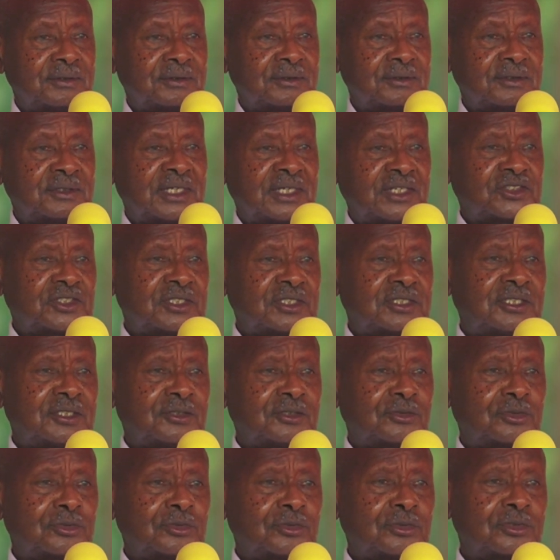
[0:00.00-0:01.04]
does it
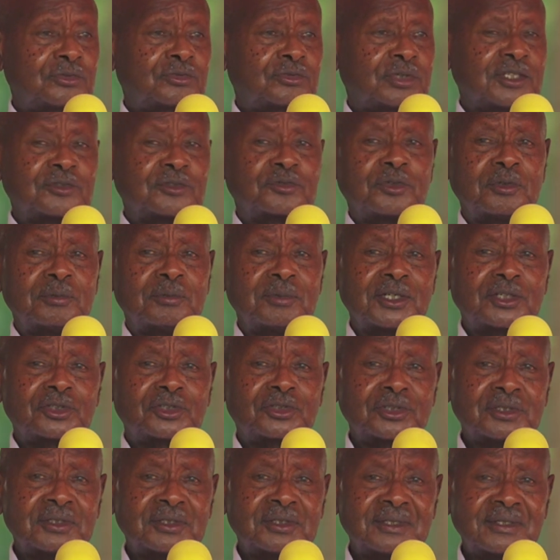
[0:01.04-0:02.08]
include transformation